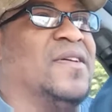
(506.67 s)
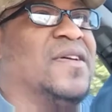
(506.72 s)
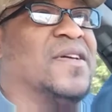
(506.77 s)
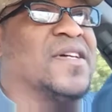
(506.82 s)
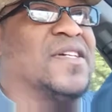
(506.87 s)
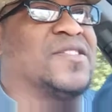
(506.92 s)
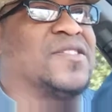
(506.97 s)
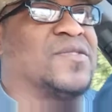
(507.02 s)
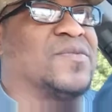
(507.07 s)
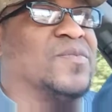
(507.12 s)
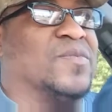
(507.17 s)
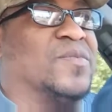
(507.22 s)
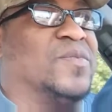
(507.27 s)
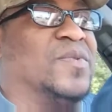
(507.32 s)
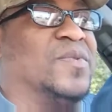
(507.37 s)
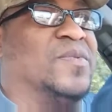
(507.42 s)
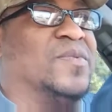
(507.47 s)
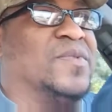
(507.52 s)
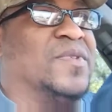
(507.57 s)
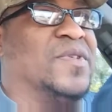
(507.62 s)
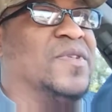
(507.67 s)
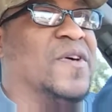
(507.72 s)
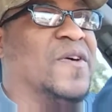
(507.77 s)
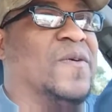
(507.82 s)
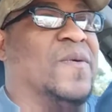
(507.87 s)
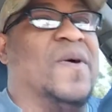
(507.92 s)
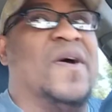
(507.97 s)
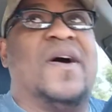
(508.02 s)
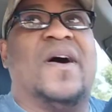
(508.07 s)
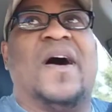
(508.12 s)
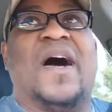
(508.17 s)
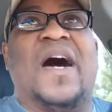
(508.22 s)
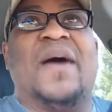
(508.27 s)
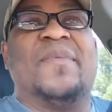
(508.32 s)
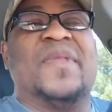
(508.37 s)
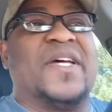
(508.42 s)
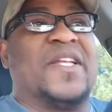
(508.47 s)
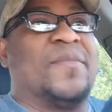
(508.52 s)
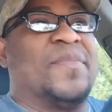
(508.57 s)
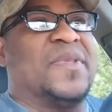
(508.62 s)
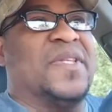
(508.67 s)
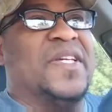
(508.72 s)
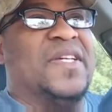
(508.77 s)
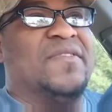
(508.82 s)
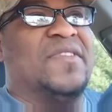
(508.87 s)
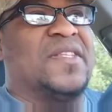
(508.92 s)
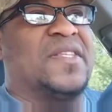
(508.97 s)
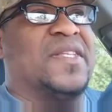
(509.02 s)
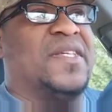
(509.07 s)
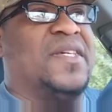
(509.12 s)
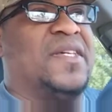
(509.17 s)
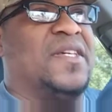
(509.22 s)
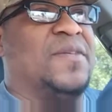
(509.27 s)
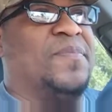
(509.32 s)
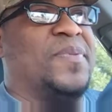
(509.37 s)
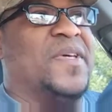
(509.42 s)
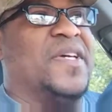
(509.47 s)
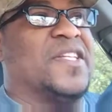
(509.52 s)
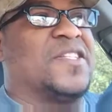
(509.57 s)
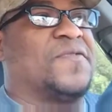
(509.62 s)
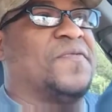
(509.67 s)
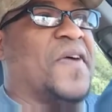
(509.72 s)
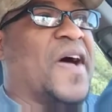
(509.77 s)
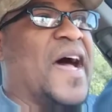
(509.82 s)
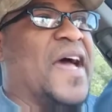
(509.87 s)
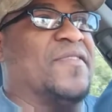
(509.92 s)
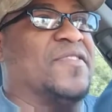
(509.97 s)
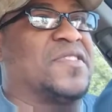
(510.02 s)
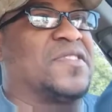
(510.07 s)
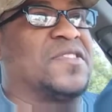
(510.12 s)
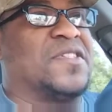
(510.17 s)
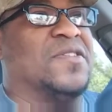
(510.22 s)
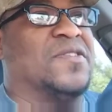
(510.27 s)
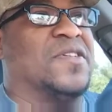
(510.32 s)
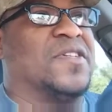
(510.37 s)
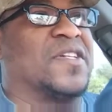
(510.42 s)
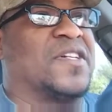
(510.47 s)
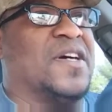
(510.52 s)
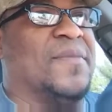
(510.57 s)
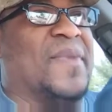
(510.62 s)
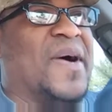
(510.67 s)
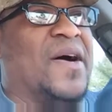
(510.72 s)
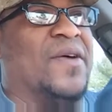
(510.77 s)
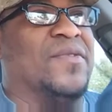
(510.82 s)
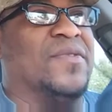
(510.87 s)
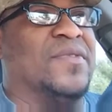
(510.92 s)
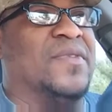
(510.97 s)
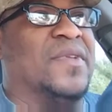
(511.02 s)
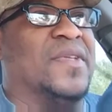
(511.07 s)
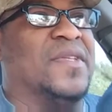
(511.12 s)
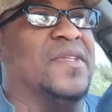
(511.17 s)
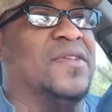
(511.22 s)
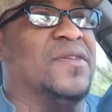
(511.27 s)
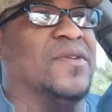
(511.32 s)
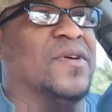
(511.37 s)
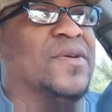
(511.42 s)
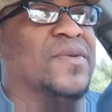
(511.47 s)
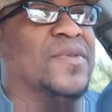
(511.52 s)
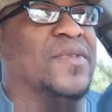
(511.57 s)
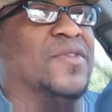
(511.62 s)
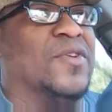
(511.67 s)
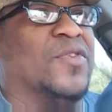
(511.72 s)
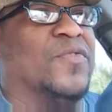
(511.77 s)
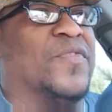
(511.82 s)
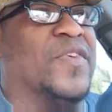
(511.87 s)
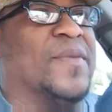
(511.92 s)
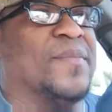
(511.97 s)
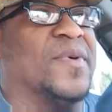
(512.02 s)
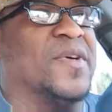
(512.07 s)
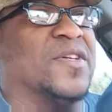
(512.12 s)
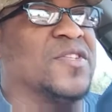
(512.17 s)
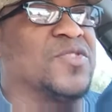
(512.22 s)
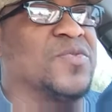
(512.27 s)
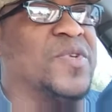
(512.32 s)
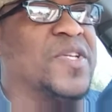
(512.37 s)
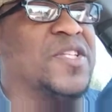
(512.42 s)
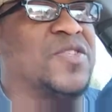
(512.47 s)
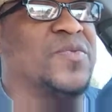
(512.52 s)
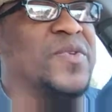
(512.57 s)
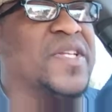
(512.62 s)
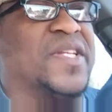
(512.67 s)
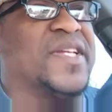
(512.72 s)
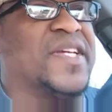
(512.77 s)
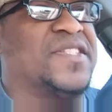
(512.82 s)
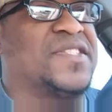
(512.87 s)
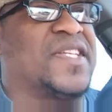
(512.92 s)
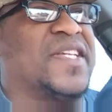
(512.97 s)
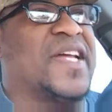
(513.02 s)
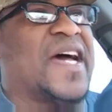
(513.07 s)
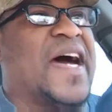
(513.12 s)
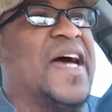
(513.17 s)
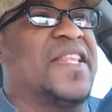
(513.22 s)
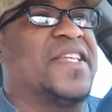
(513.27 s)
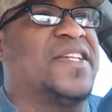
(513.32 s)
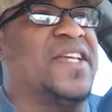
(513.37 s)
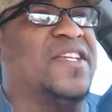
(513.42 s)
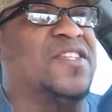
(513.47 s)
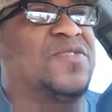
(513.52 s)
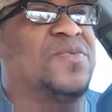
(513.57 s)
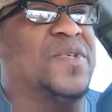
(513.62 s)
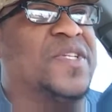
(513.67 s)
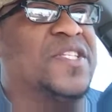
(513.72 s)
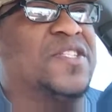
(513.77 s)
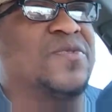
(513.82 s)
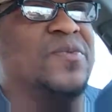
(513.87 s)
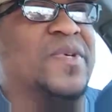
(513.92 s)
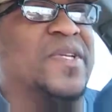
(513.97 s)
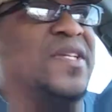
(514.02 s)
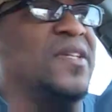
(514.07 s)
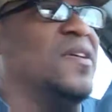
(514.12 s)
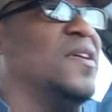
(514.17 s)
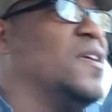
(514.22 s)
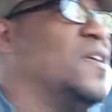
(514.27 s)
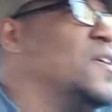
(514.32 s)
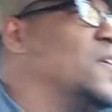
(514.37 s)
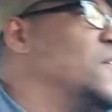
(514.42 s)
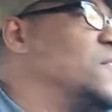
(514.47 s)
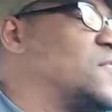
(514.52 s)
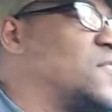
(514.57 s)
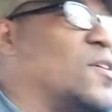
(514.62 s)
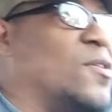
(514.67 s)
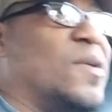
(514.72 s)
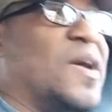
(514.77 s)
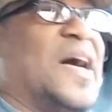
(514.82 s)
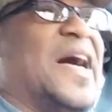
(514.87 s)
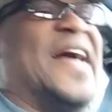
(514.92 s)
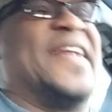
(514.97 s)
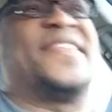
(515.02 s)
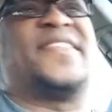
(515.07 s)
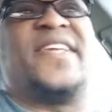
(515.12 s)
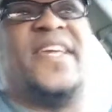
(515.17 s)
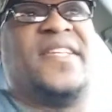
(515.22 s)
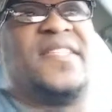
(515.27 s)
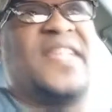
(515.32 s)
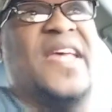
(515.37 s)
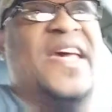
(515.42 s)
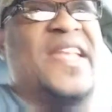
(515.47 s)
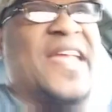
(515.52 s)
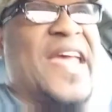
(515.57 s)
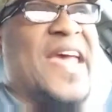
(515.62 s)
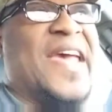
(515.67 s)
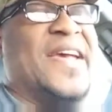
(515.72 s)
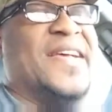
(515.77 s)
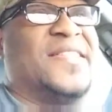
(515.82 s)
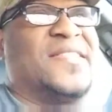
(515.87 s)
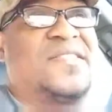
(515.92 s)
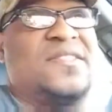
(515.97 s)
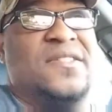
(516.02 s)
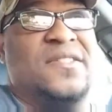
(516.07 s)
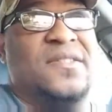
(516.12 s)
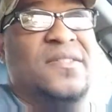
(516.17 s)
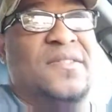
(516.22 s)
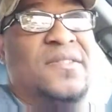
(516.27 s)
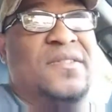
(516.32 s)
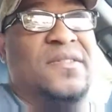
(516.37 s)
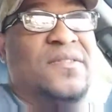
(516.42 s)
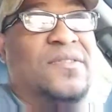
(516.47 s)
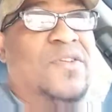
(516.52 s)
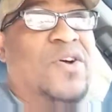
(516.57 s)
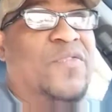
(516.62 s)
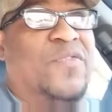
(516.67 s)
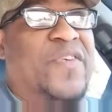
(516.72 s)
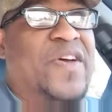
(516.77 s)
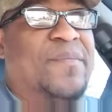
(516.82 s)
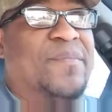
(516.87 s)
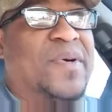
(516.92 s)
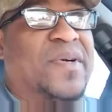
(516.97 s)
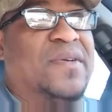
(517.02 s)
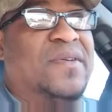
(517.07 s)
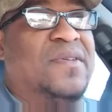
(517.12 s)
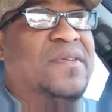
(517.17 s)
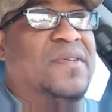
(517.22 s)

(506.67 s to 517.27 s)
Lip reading: because, you know, I'm led to believe that the PS5 is still going to come out, you know, in November 2020. They said holiday 2020, so I take that as November.